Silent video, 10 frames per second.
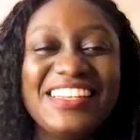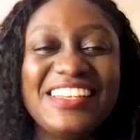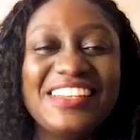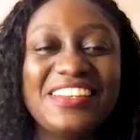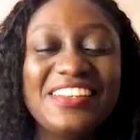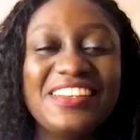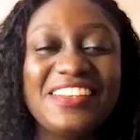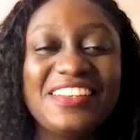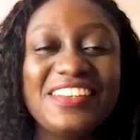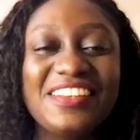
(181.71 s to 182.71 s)

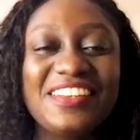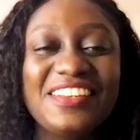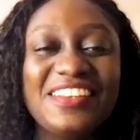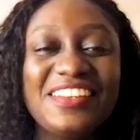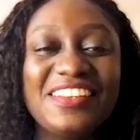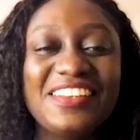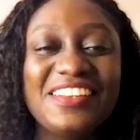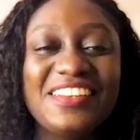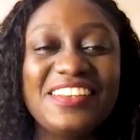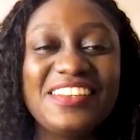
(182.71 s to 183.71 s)

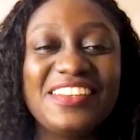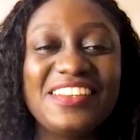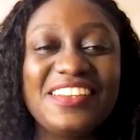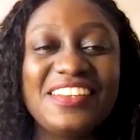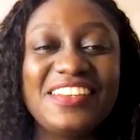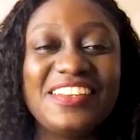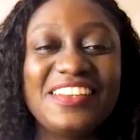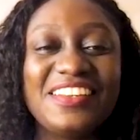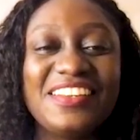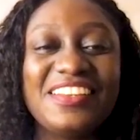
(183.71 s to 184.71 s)

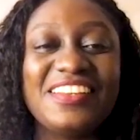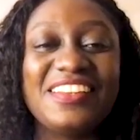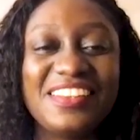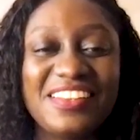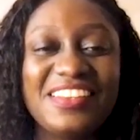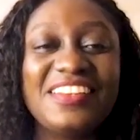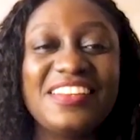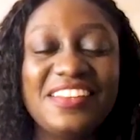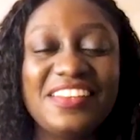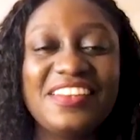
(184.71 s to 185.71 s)

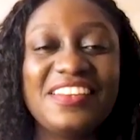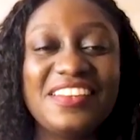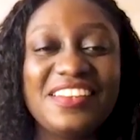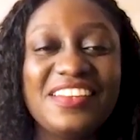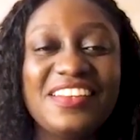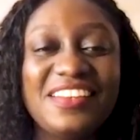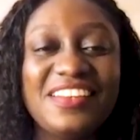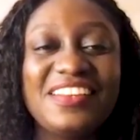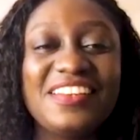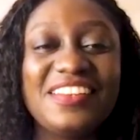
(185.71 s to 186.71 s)

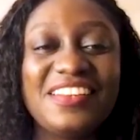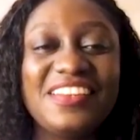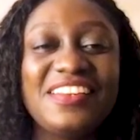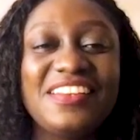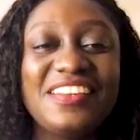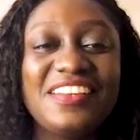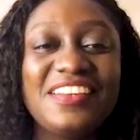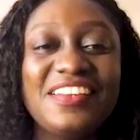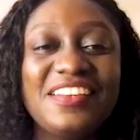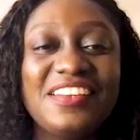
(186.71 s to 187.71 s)

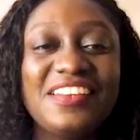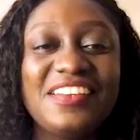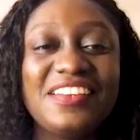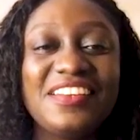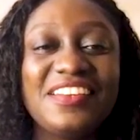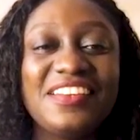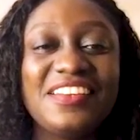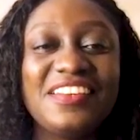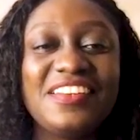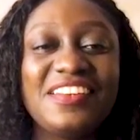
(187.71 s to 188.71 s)

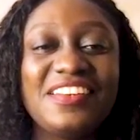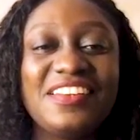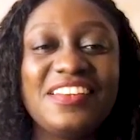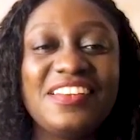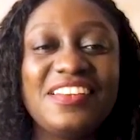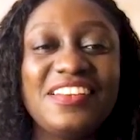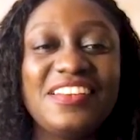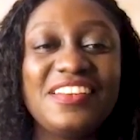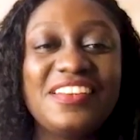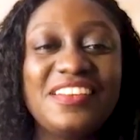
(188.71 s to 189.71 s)
(silent)